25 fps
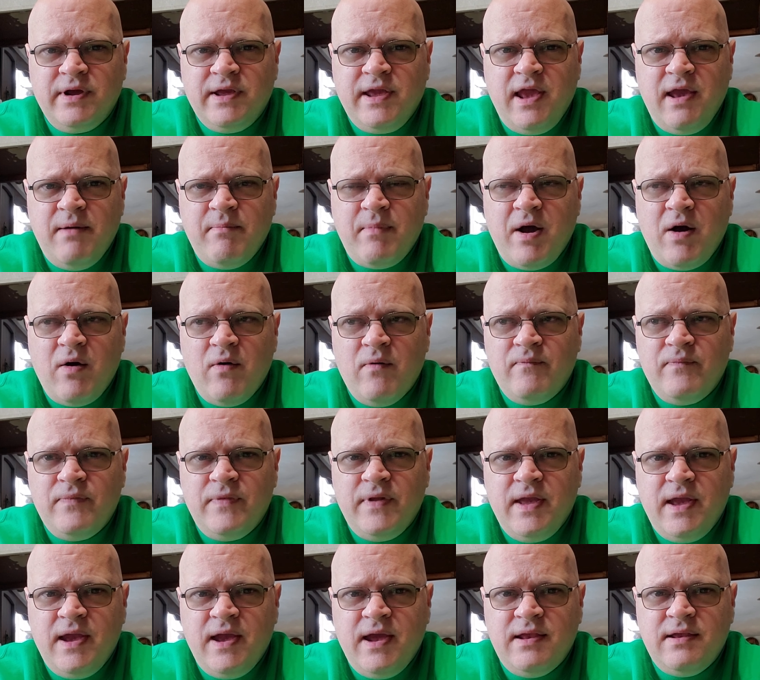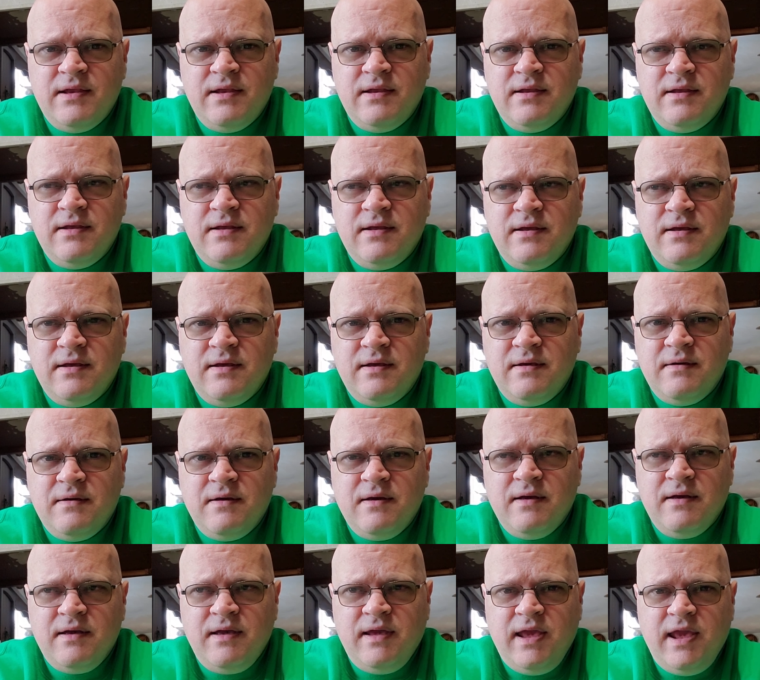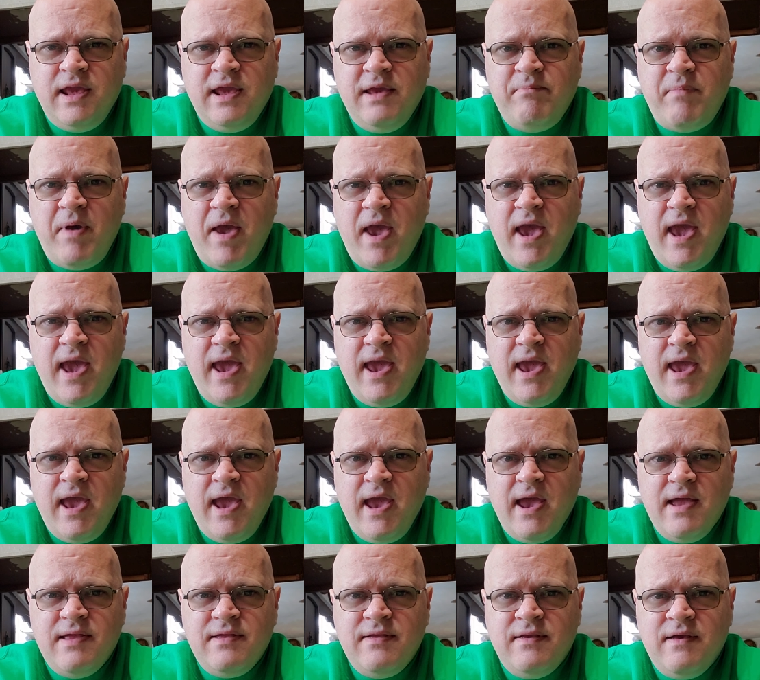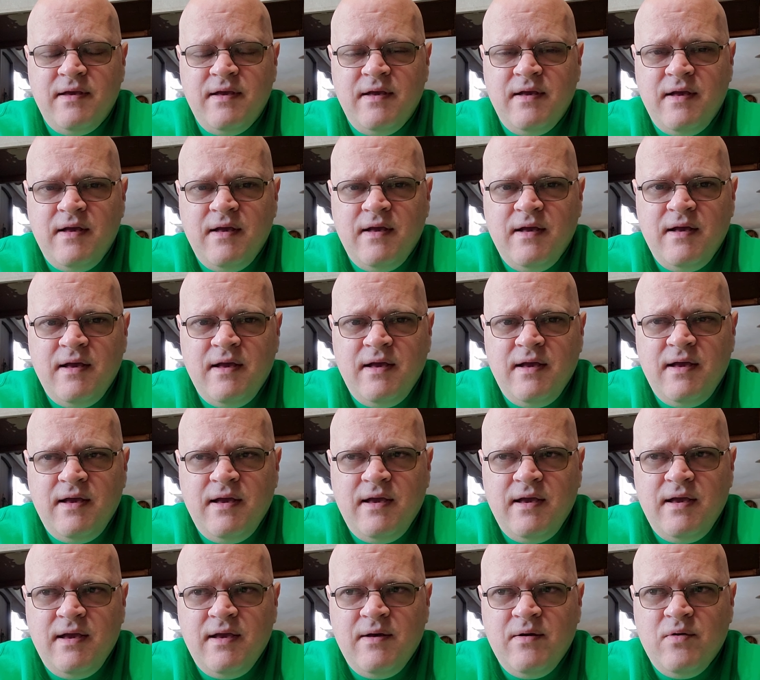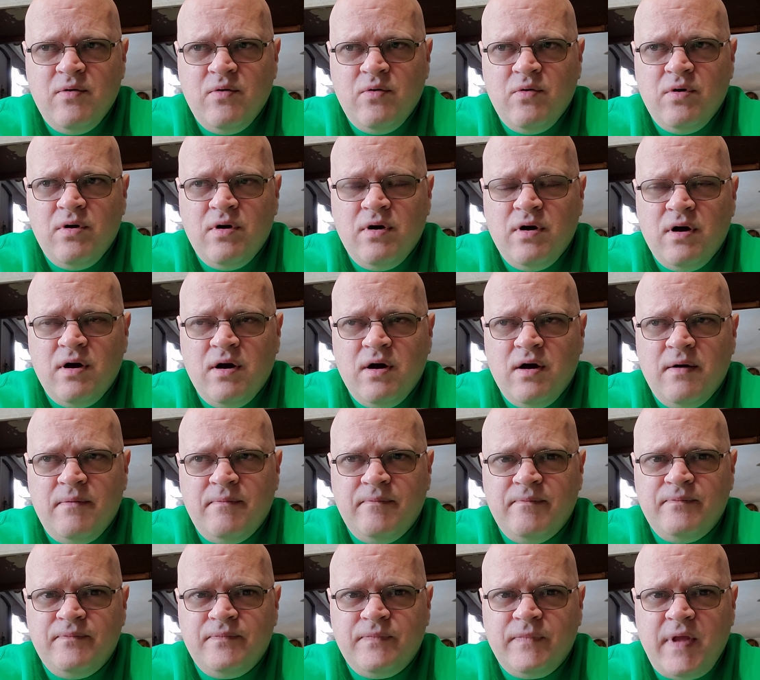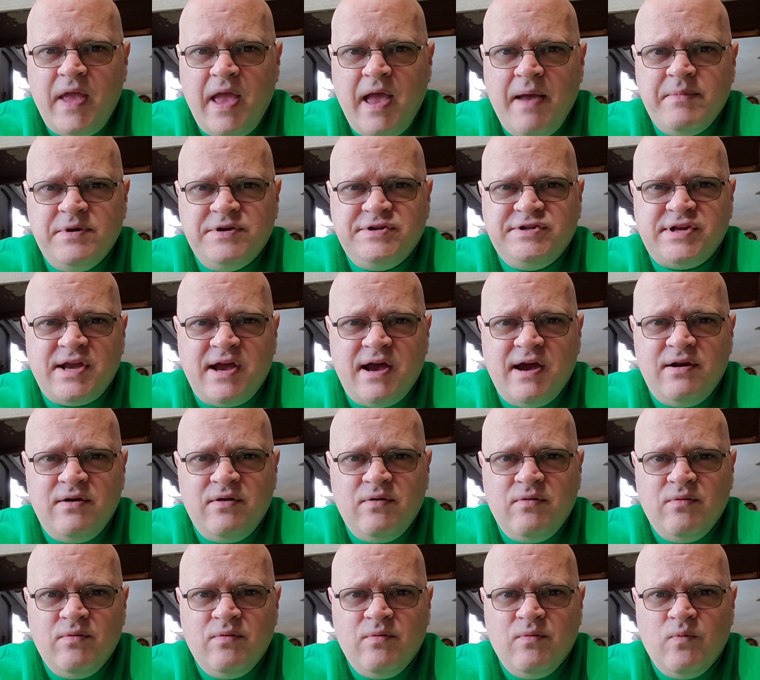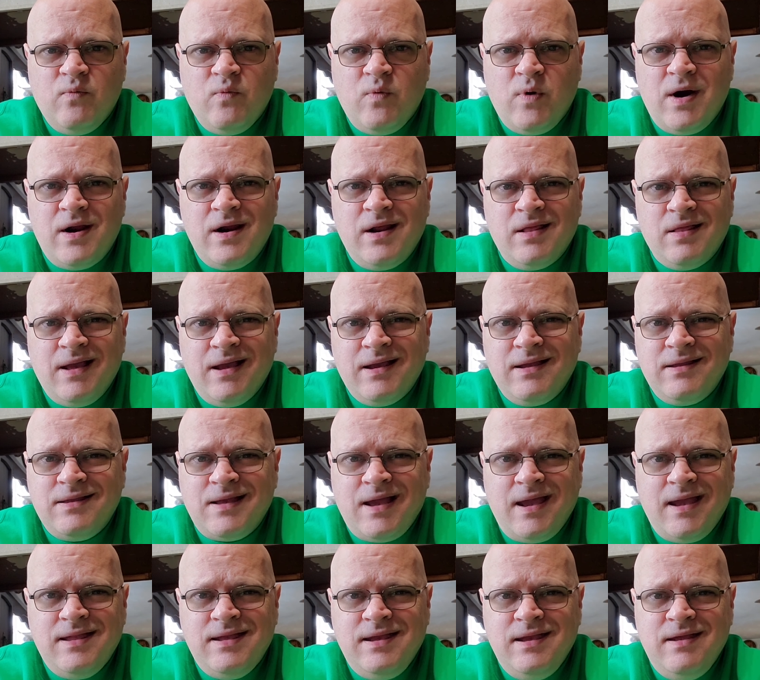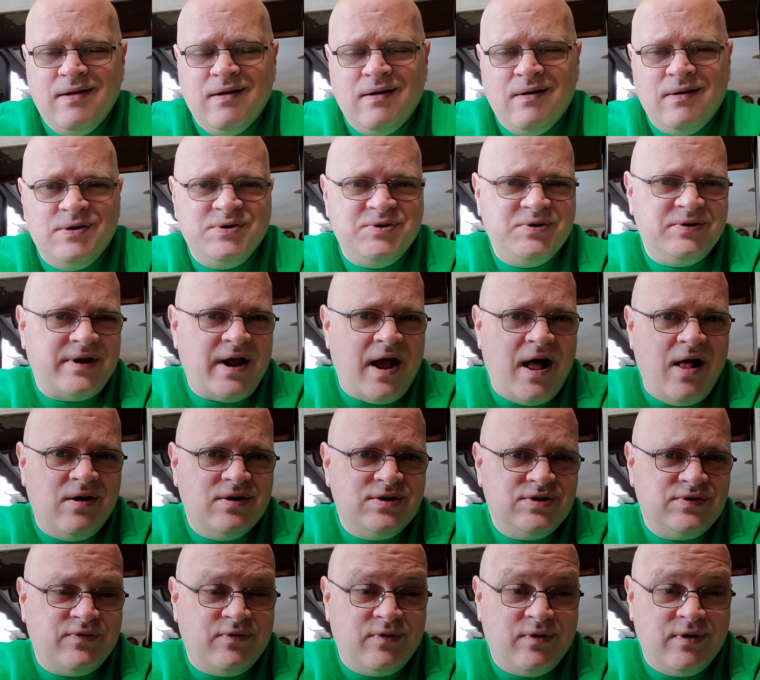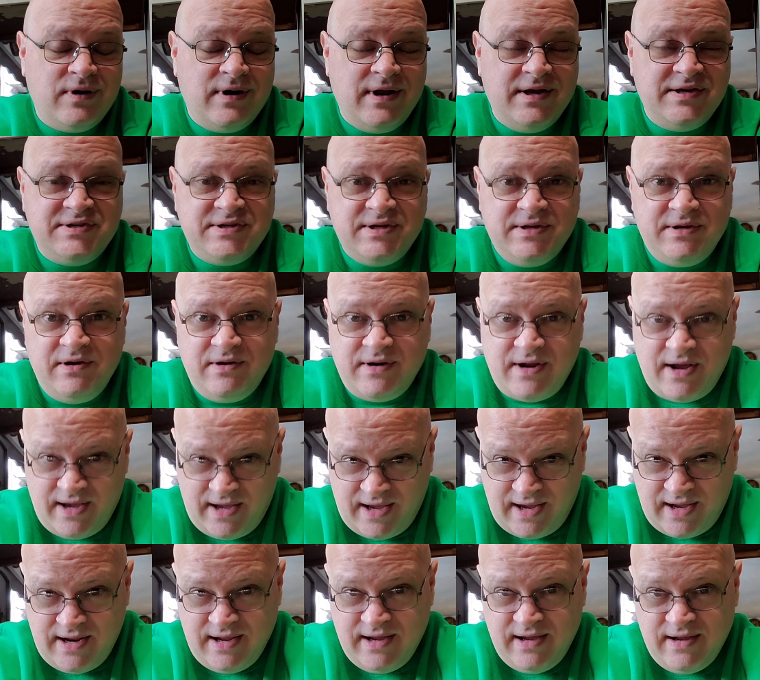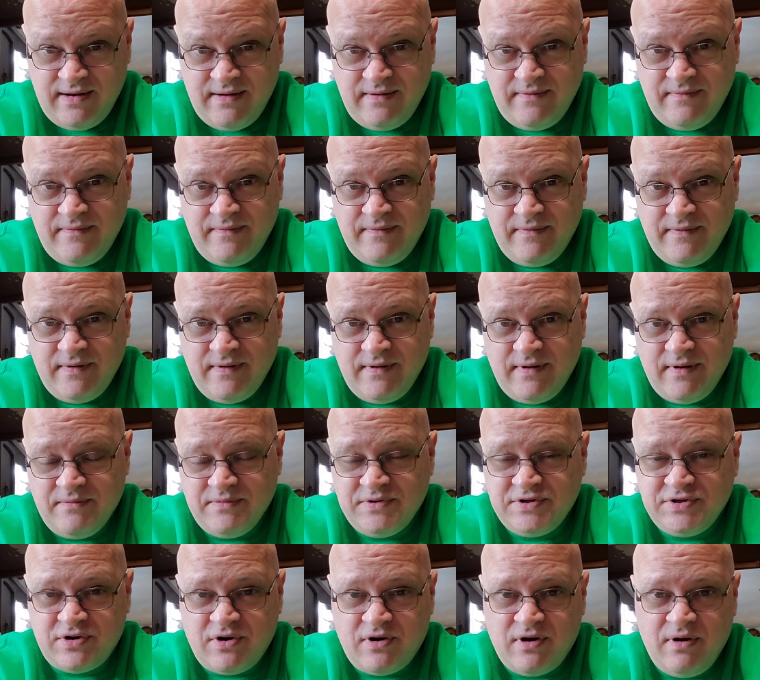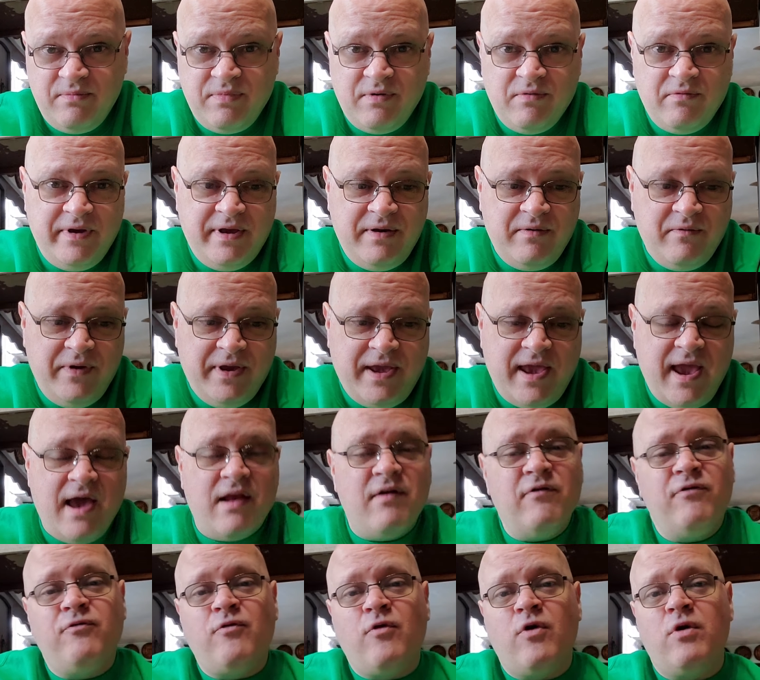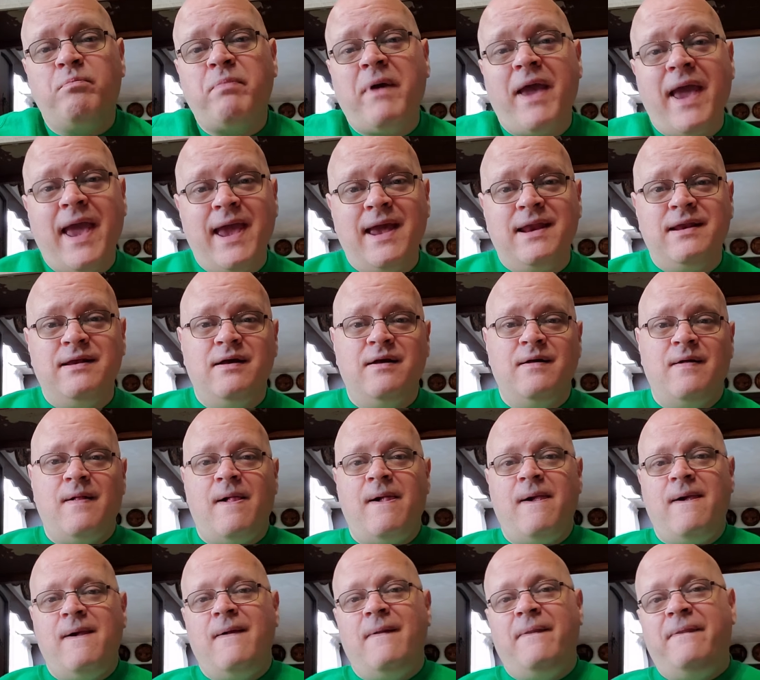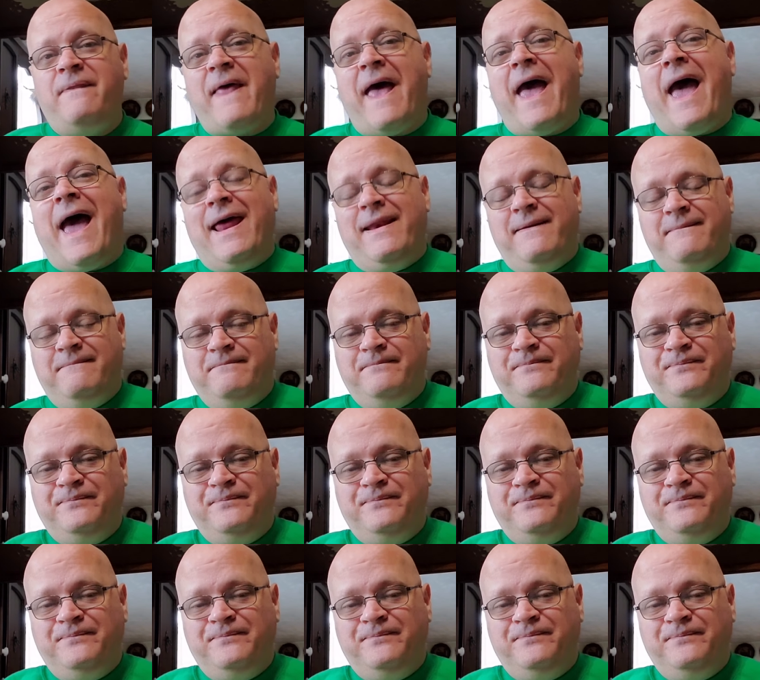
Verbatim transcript: it came out, and eBay and uh, Amazon wanted like ninety to hundred dollars for it. And I said, "You're not getting it. I'm sorry, but we, we can't afford paying that."